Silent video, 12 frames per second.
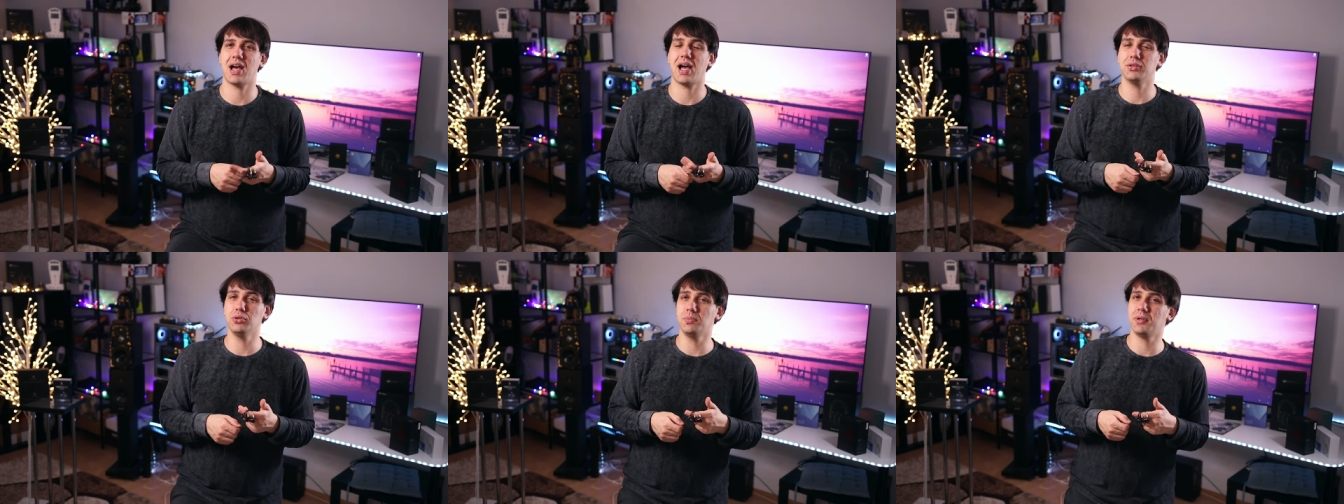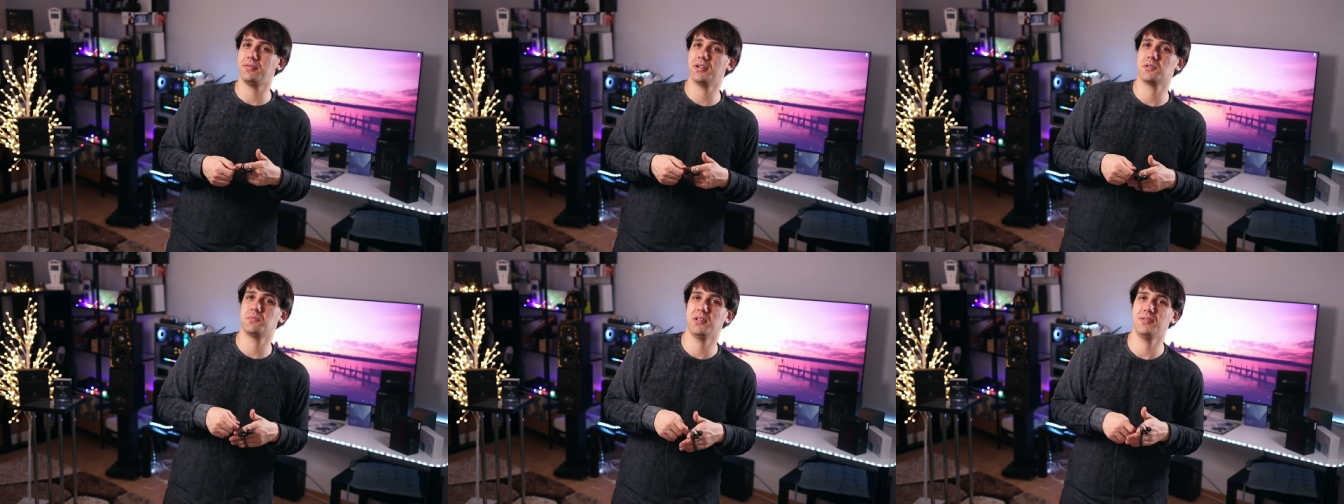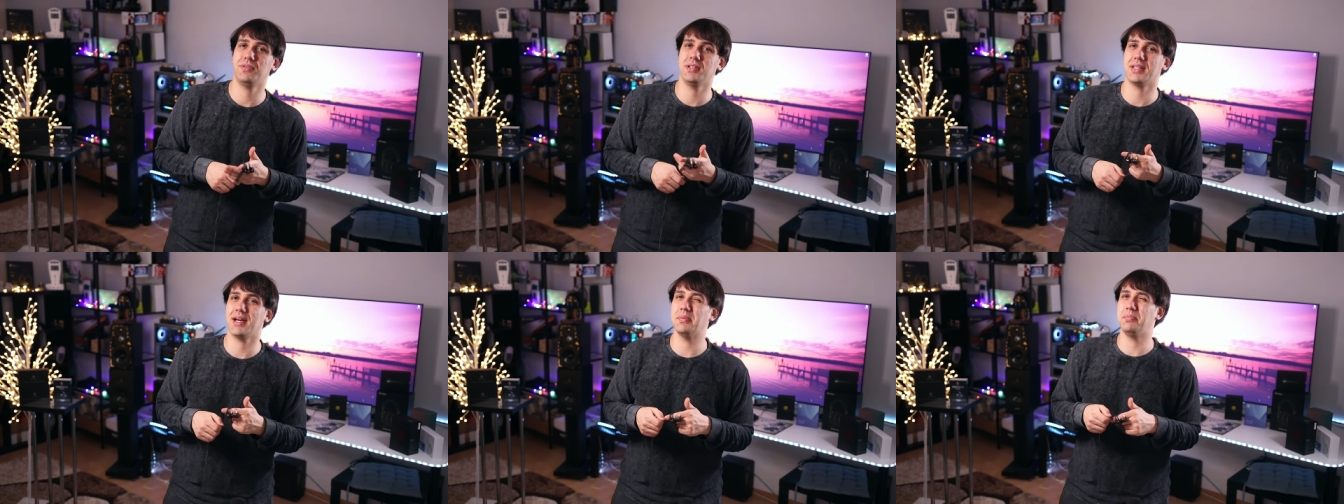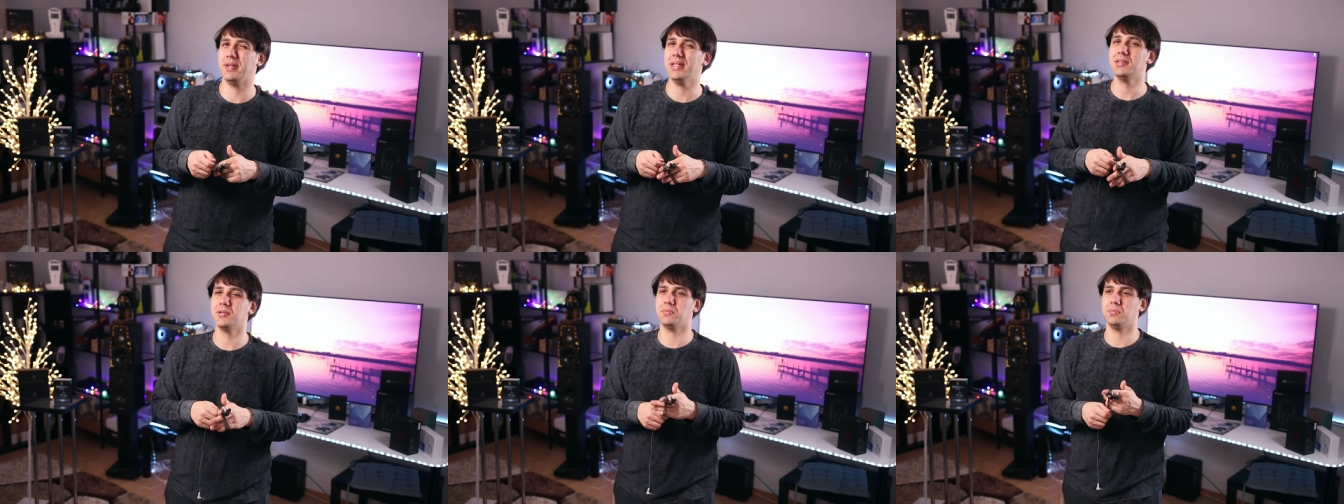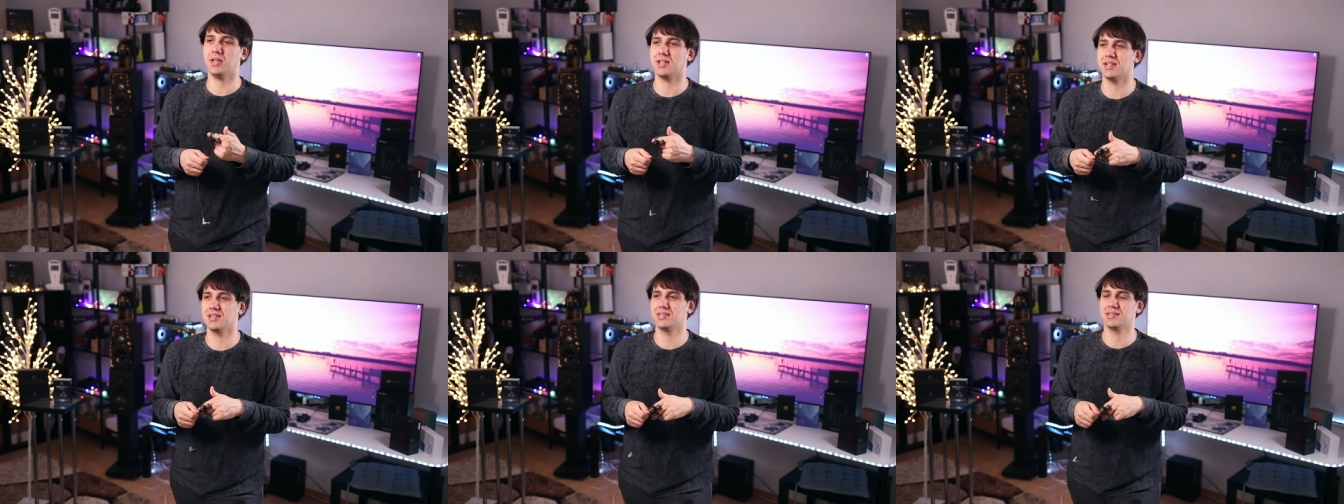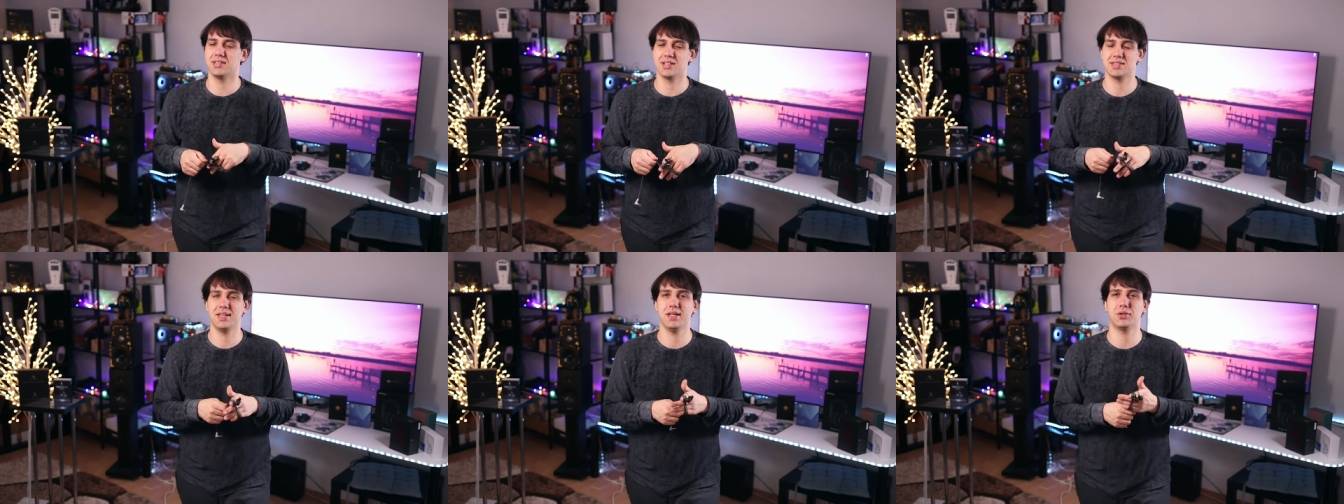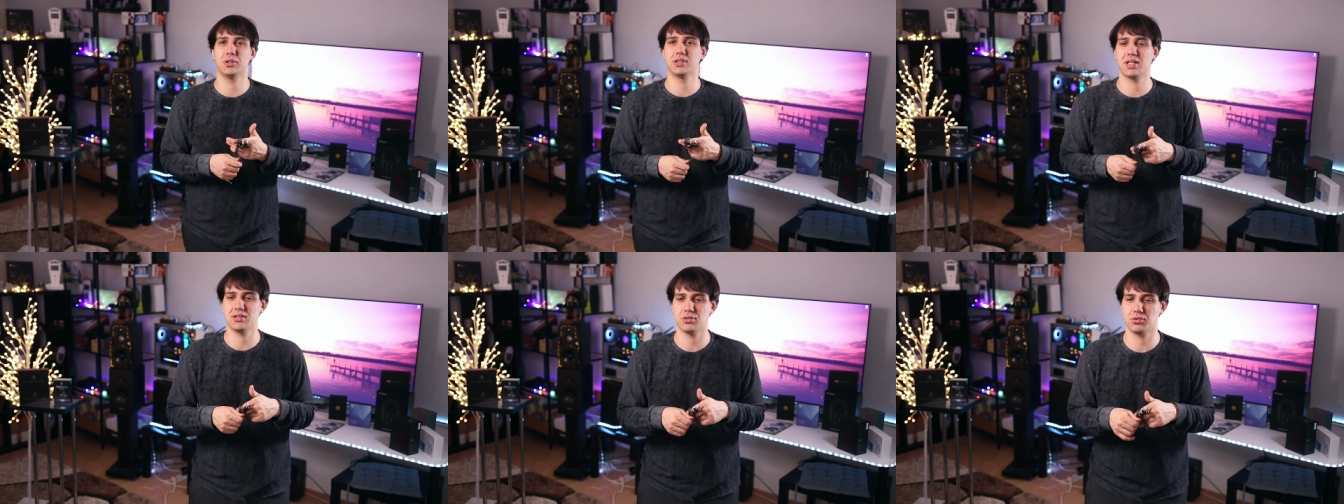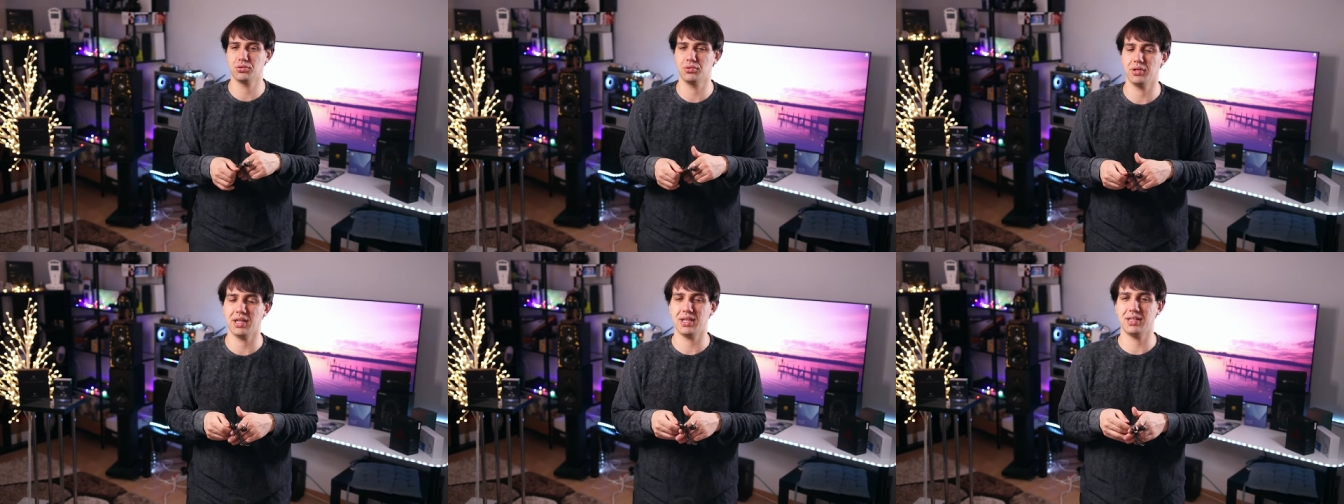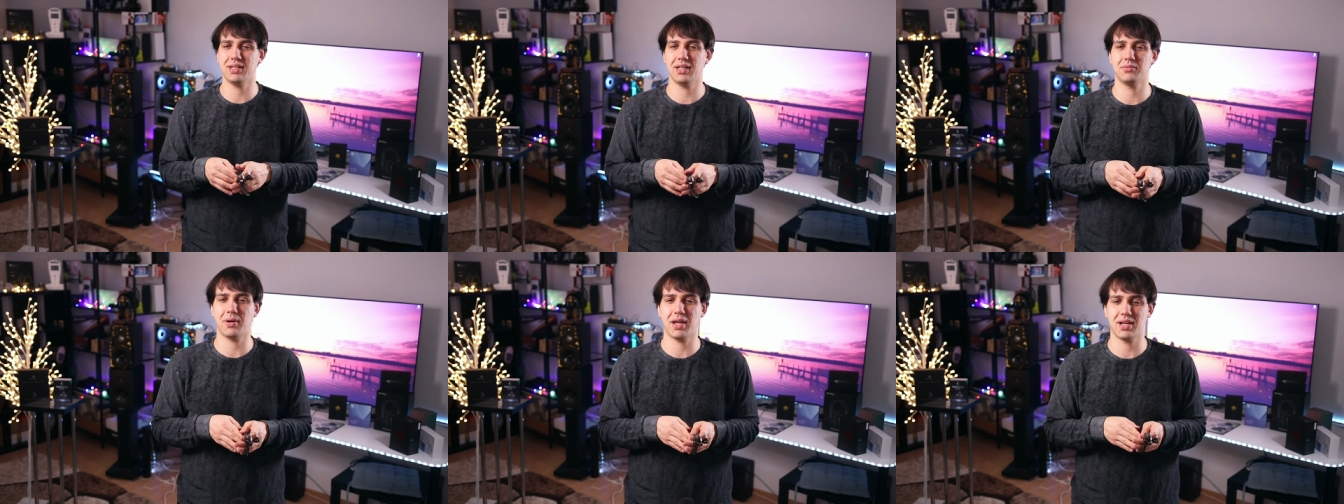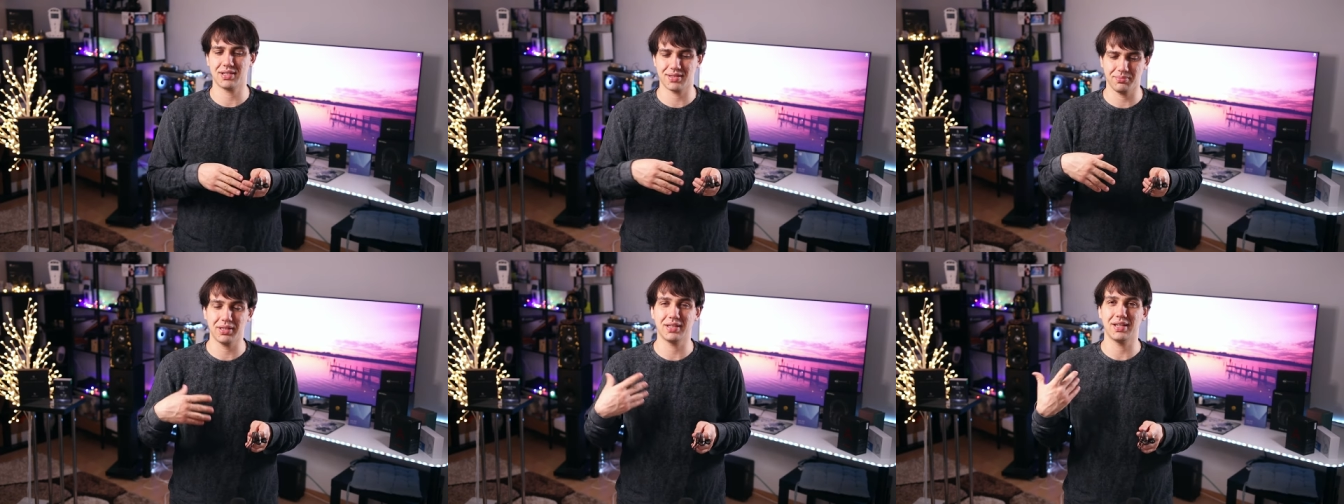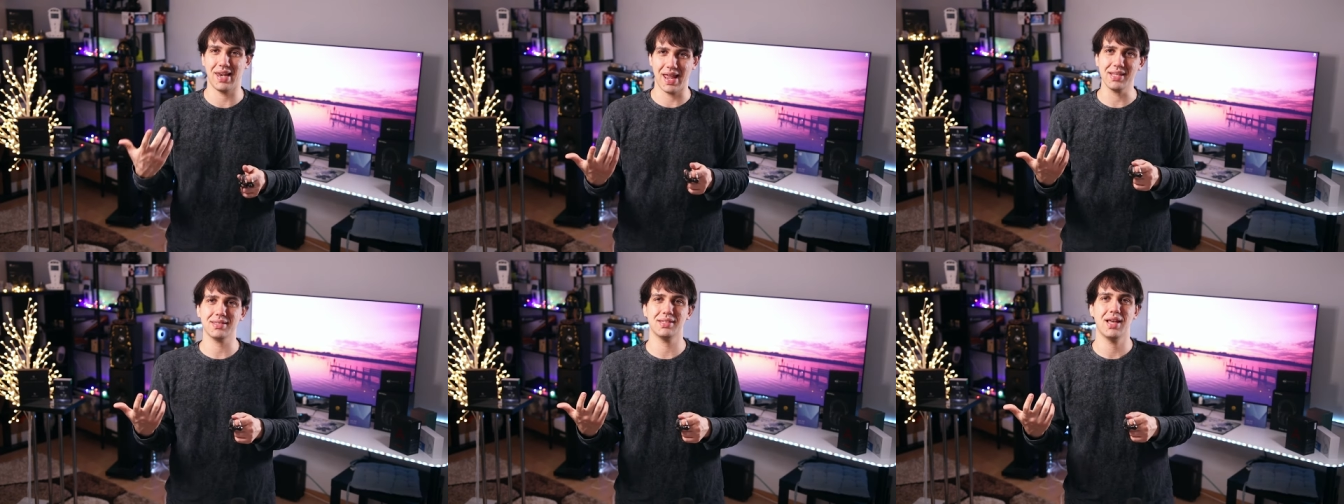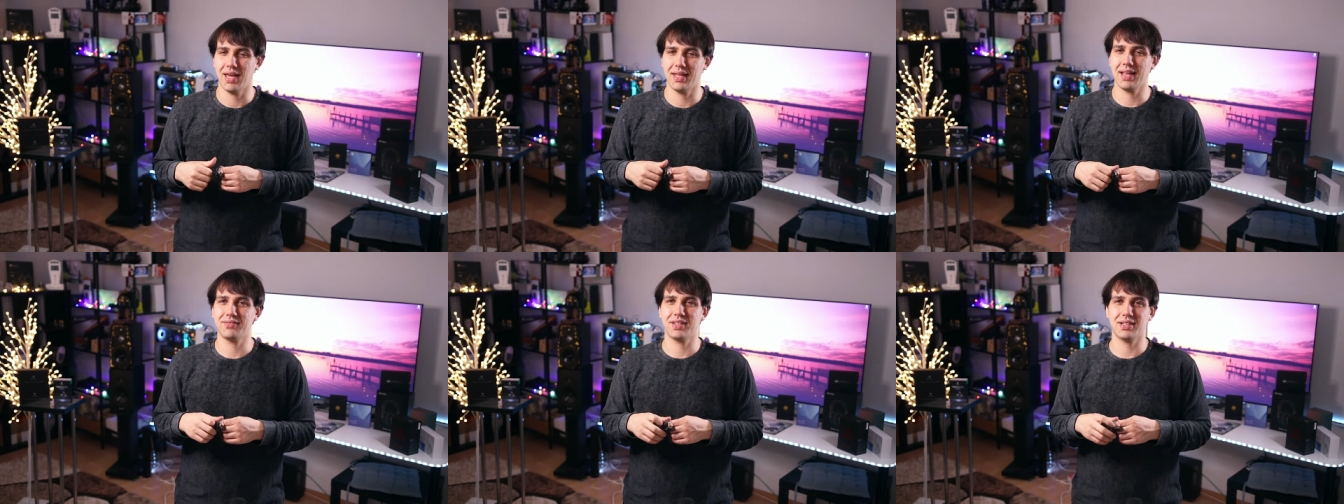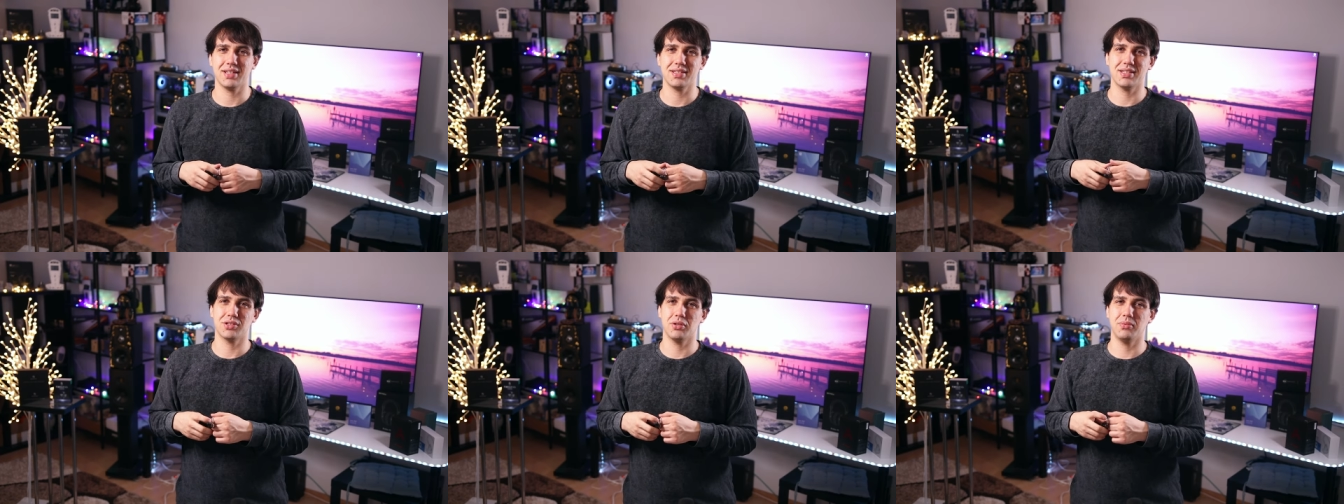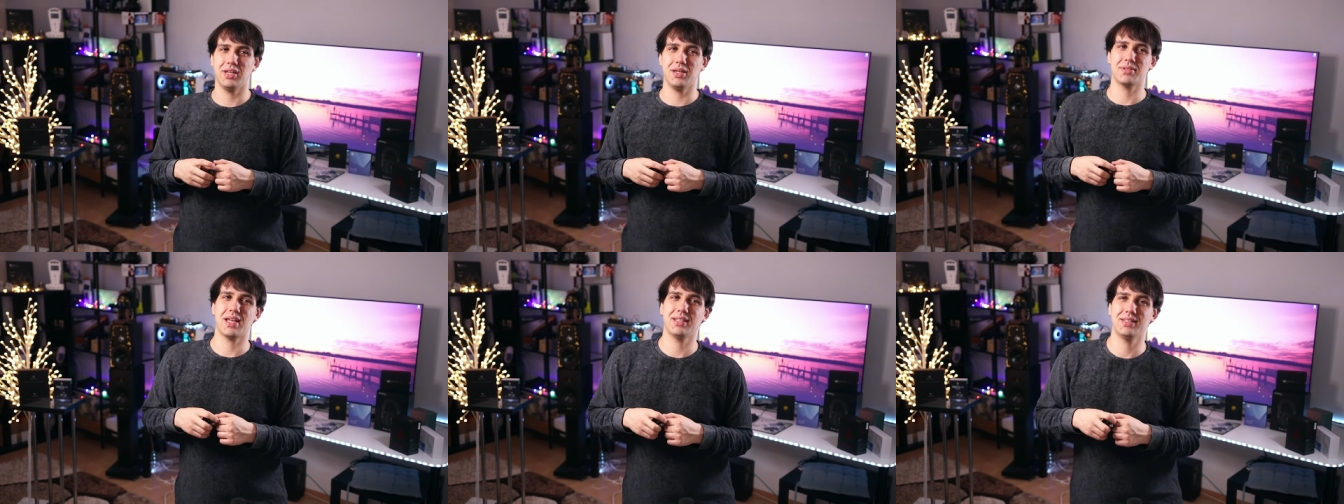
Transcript: I do prefer SpinFit a bit because the silicone tends to irritate my ears a bit less, and after testing so many E Ms I